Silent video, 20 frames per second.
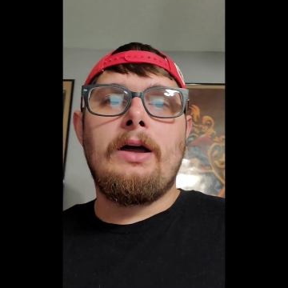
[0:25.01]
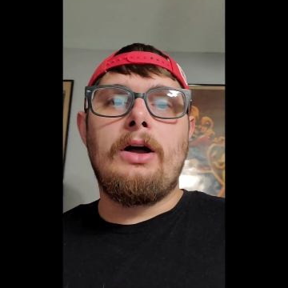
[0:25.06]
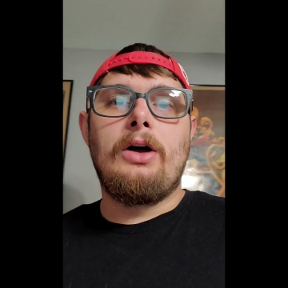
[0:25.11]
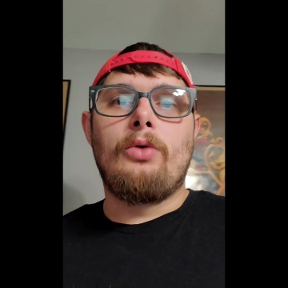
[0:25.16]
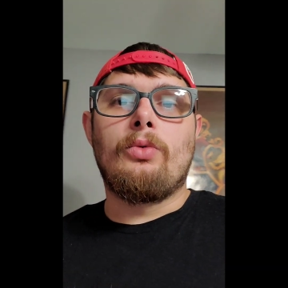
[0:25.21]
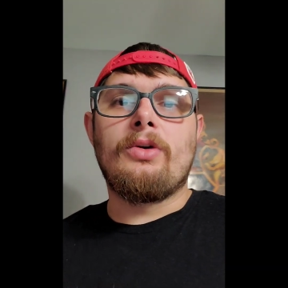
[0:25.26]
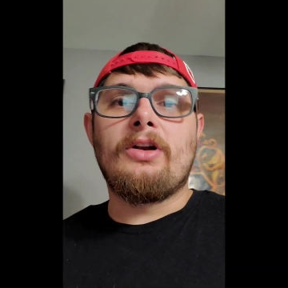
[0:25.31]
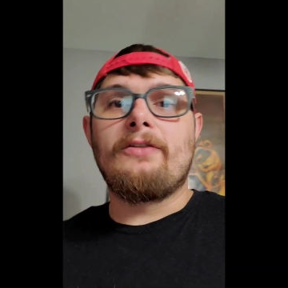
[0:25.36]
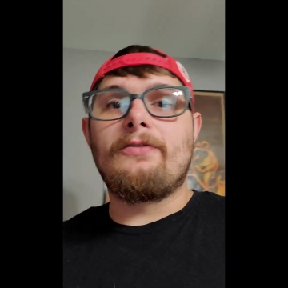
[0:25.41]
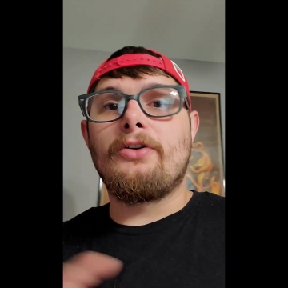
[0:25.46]

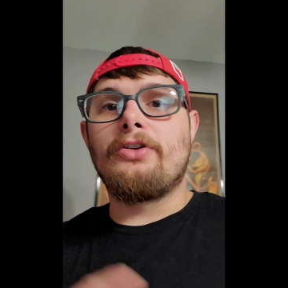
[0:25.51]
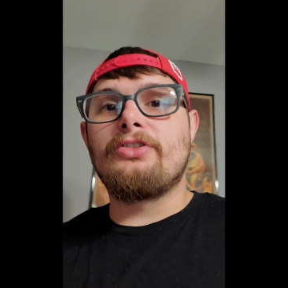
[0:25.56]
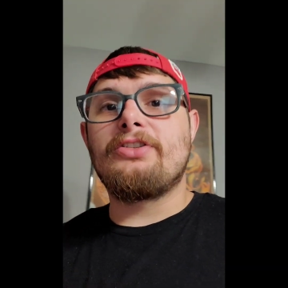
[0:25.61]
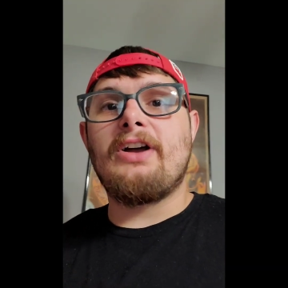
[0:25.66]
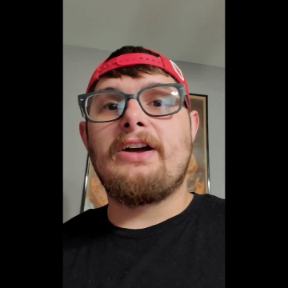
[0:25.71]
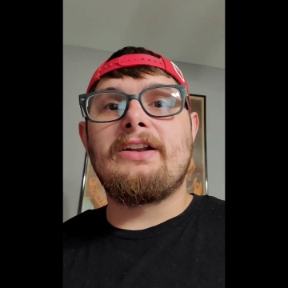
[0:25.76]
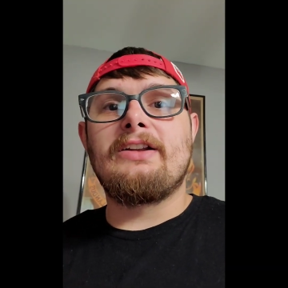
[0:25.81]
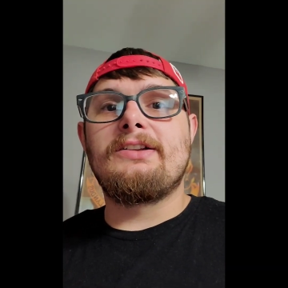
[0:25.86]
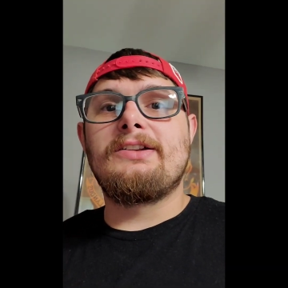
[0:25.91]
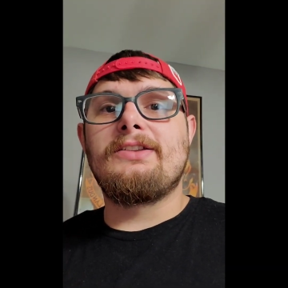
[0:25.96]
When I first
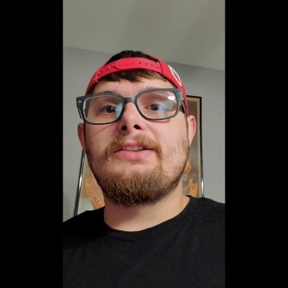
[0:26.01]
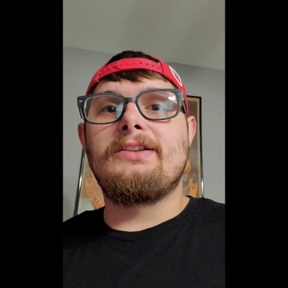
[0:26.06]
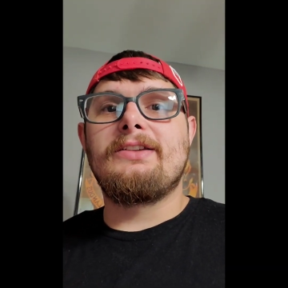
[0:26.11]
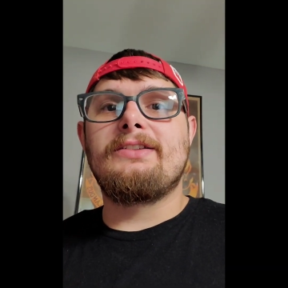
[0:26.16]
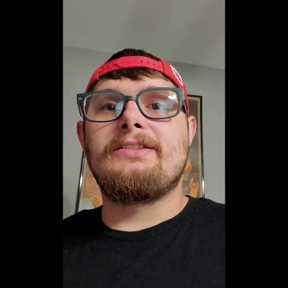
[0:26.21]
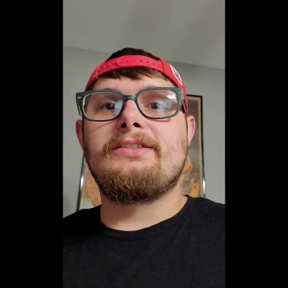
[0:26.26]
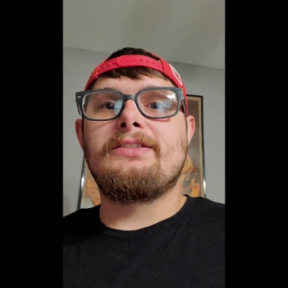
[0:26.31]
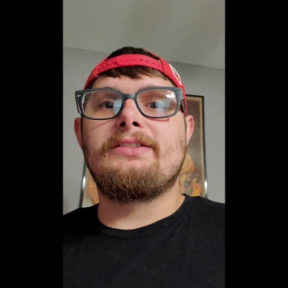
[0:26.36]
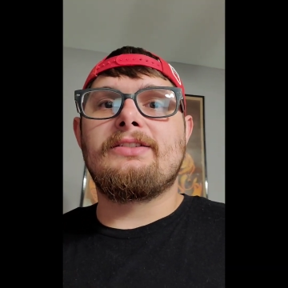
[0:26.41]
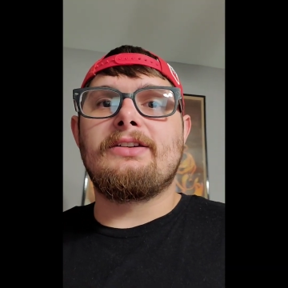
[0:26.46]
got into
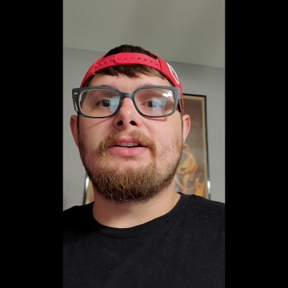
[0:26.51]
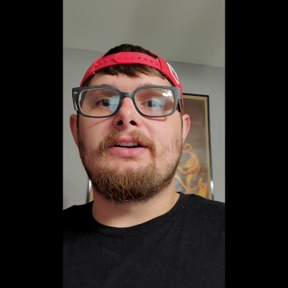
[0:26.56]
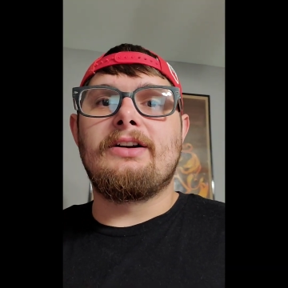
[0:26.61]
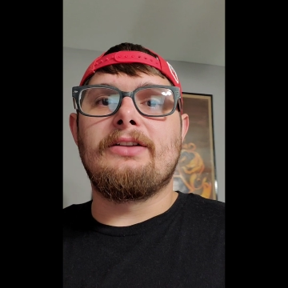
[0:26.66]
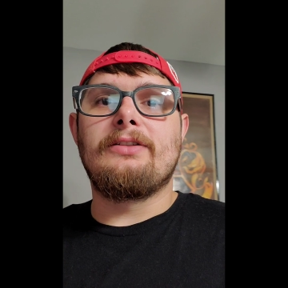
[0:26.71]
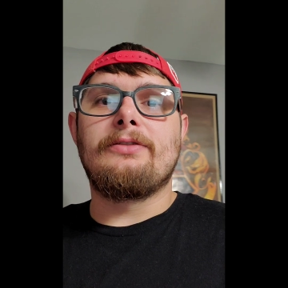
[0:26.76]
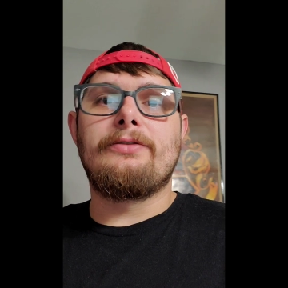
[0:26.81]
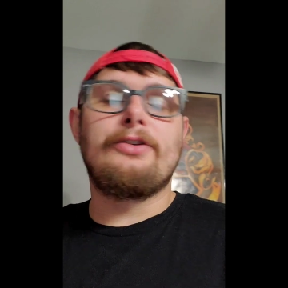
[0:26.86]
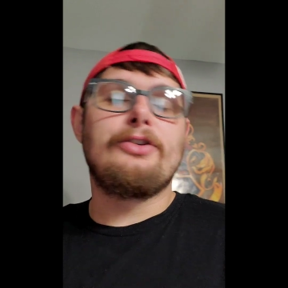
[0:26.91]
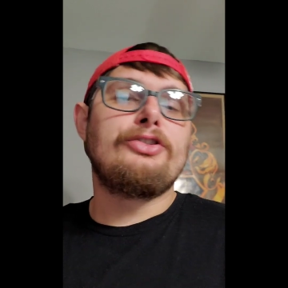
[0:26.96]
this,
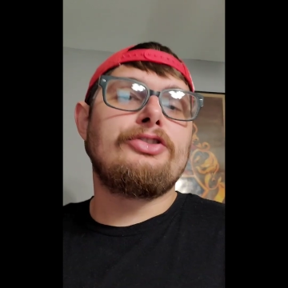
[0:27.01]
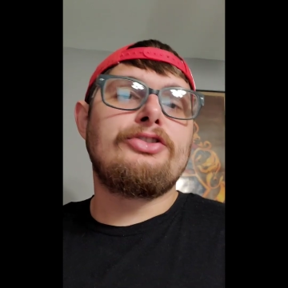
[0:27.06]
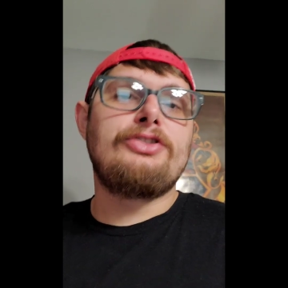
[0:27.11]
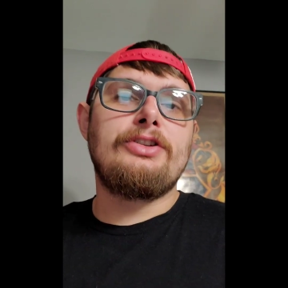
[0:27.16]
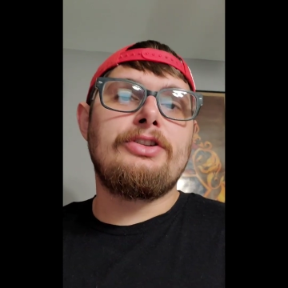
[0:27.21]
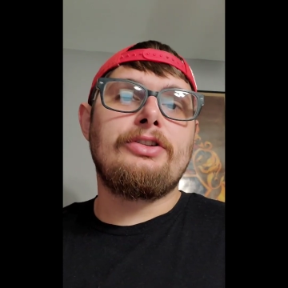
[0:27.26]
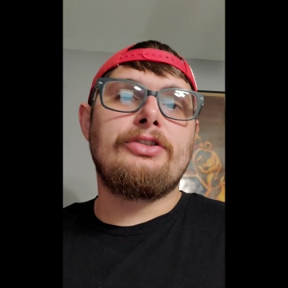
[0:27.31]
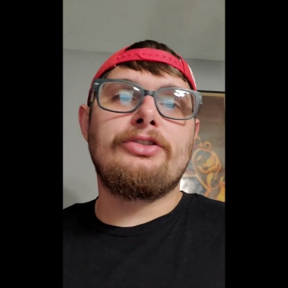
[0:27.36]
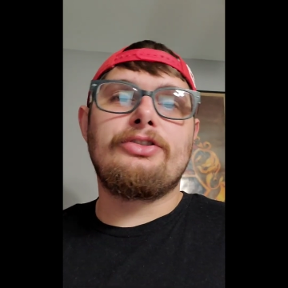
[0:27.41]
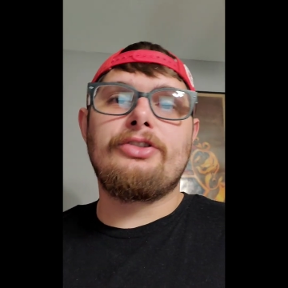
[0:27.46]
the first
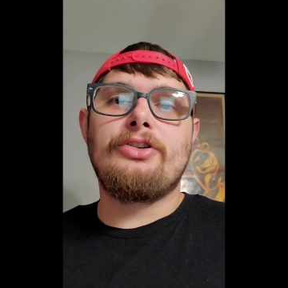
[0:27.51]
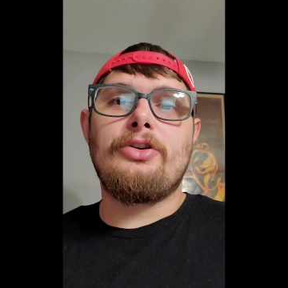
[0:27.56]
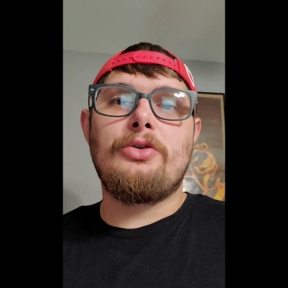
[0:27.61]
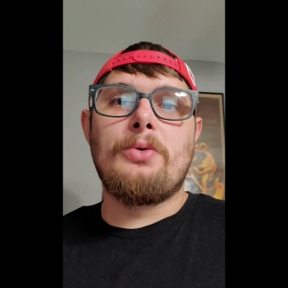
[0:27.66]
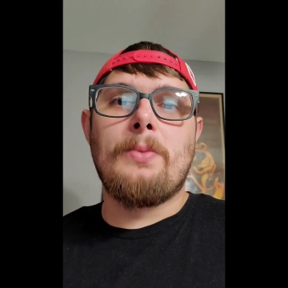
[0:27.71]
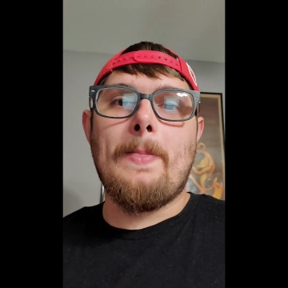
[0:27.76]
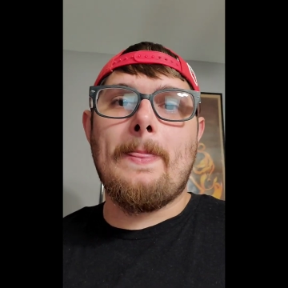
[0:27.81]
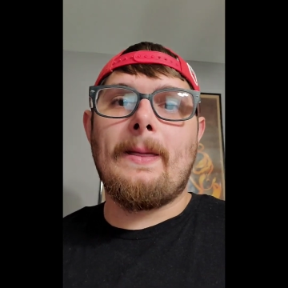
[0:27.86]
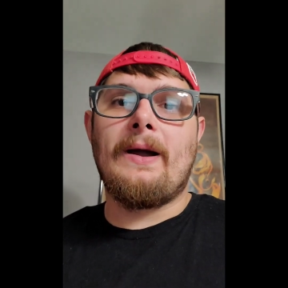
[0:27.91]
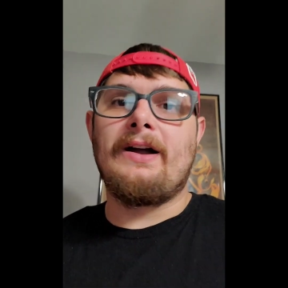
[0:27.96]
year or
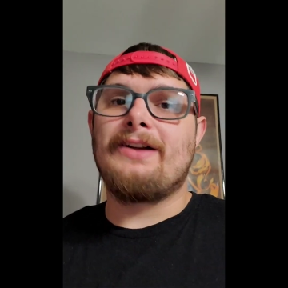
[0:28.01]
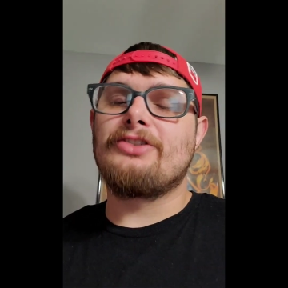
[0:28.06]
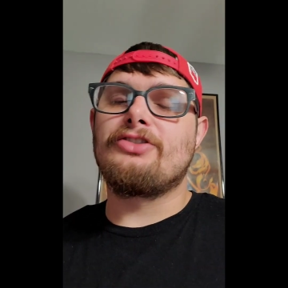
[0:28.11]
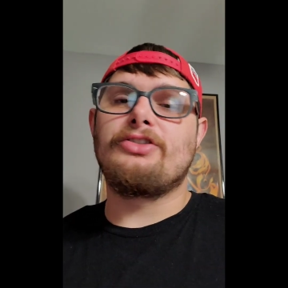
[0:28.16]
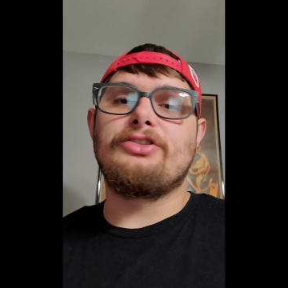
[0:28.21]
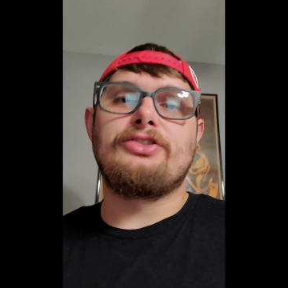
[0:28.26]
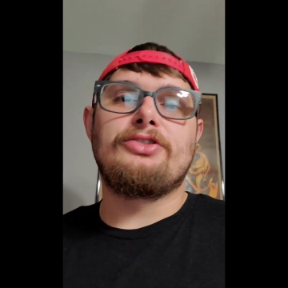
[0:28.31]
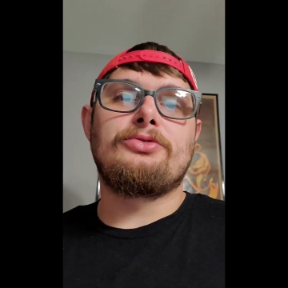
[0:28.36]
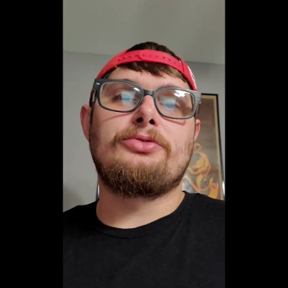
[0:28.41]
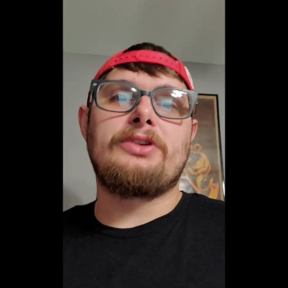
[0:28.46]
so, I
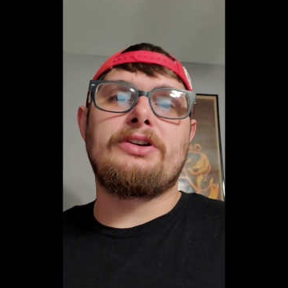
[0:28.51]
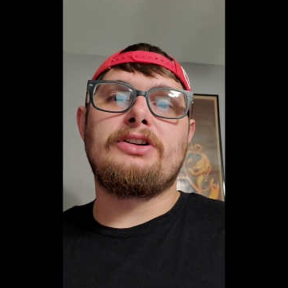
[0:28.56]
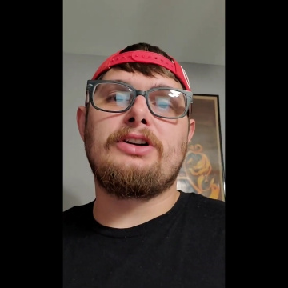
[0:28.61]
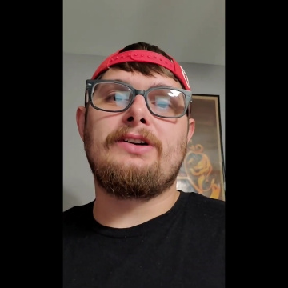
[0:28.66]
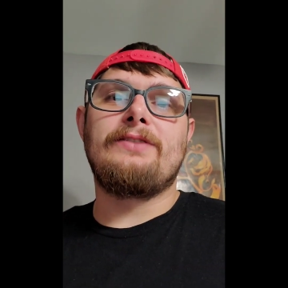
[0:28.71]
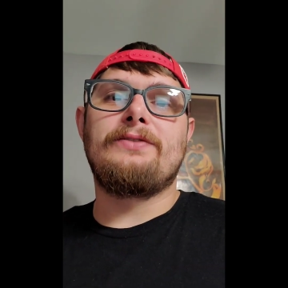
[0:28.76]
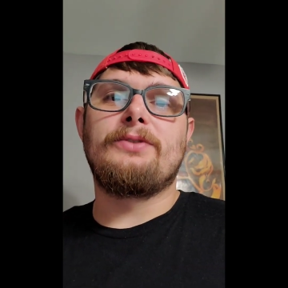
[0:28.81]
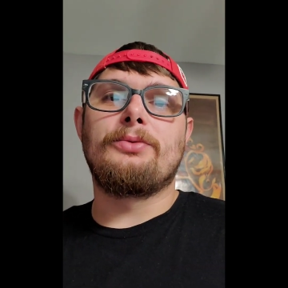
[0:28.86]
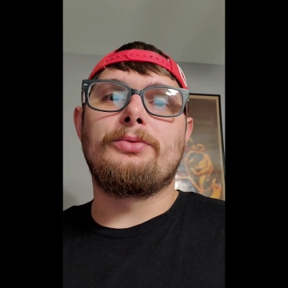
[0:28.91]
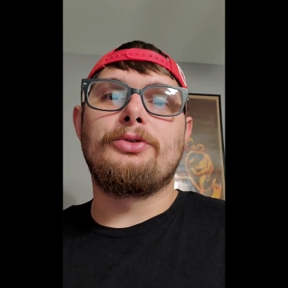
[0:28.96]
actually just ran
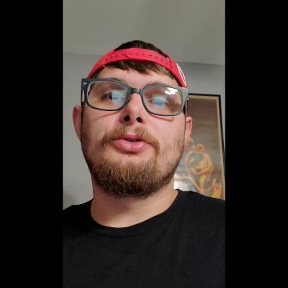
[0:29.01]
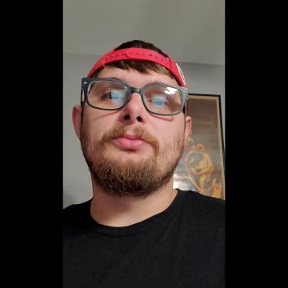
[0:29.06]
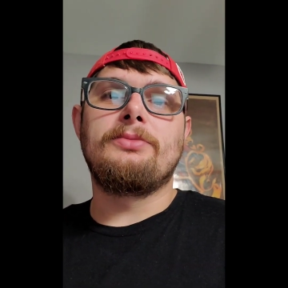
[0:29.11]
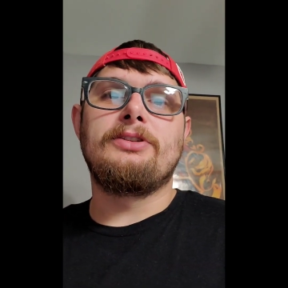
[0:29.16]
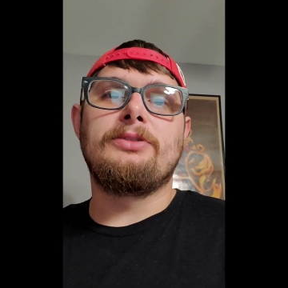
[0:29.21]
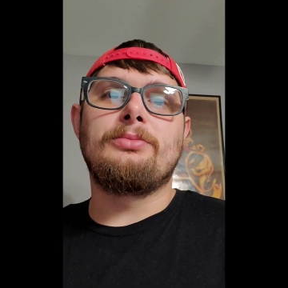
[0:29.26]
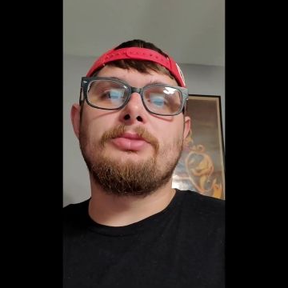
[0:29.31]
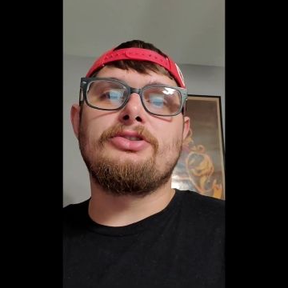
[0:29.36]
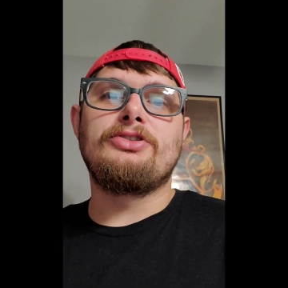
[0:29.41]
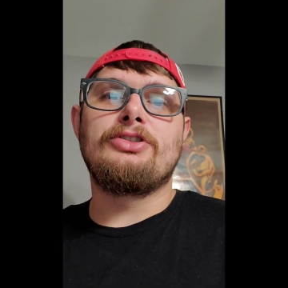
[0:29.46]
off the room
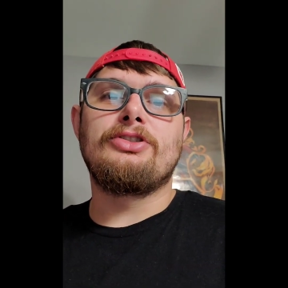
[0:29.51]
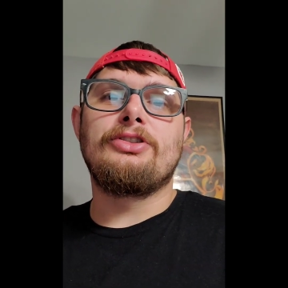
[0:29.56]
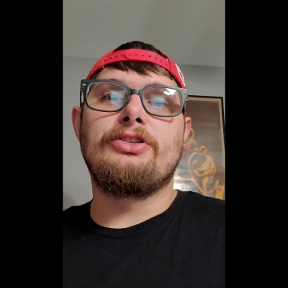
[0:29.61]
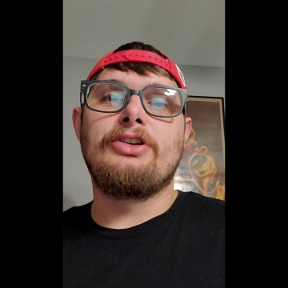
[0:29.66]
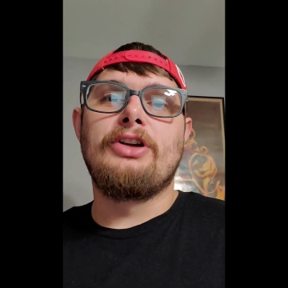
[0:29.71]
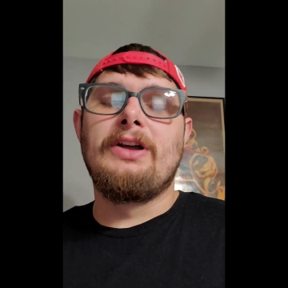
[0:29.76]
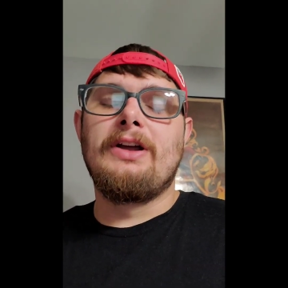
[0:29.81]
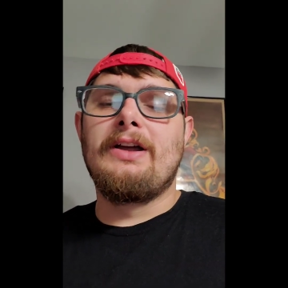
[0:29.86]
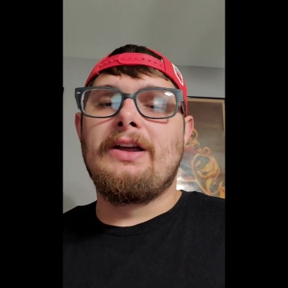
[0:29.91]
temperature.